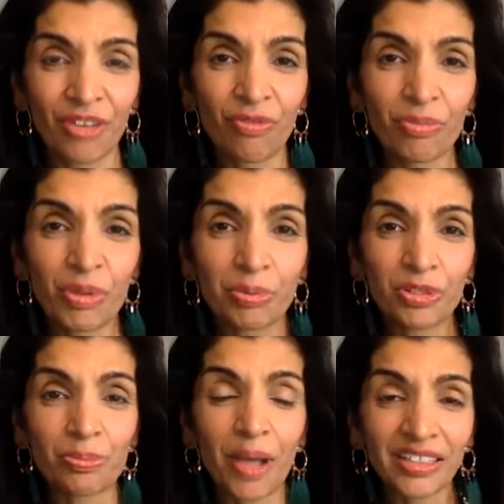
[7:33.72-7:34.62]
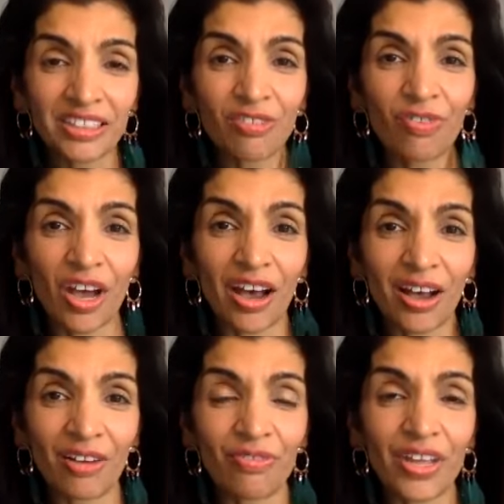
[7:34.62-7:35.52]
from the perspective
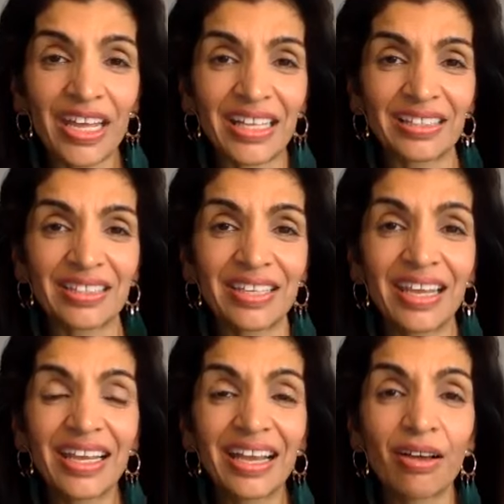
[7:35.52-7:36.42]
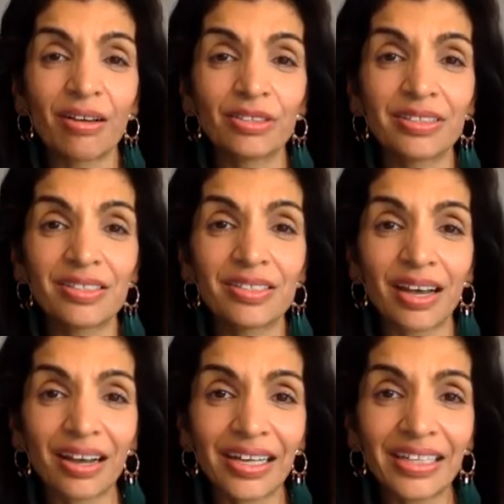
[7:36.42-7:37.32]
of its
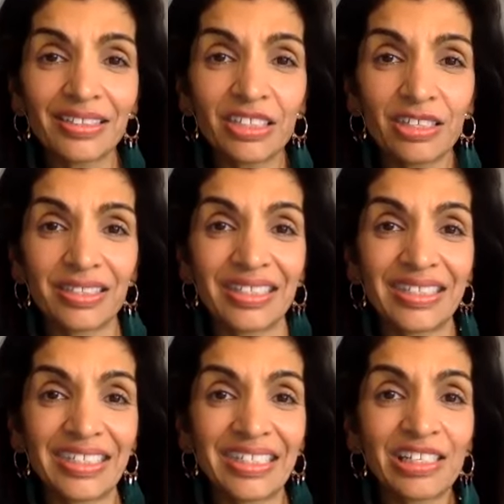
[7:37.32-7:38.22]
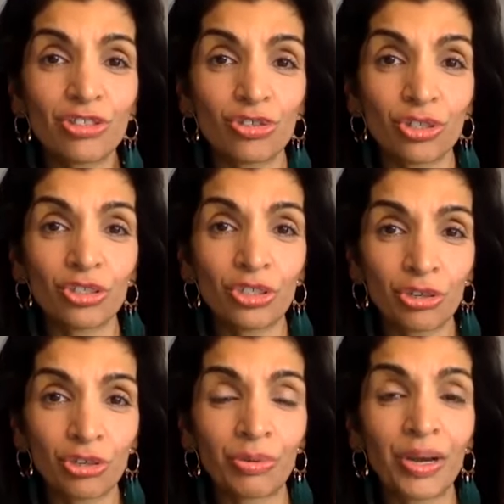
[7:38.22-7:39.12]
designed to teach
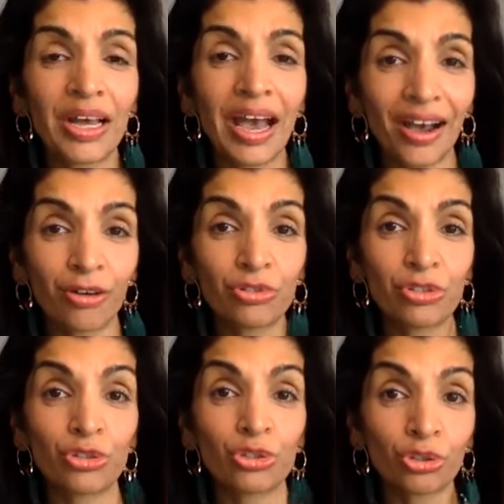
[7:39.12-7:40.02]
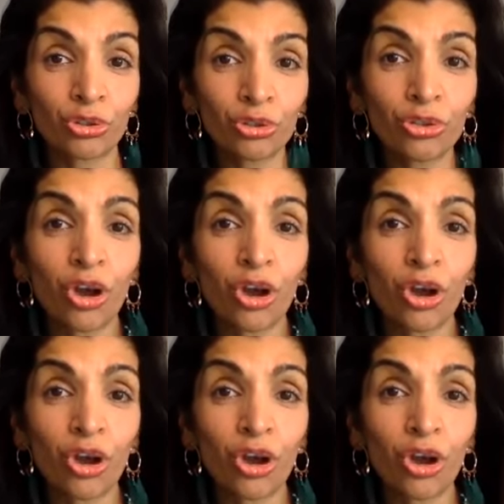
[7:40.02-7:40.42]
you how to turn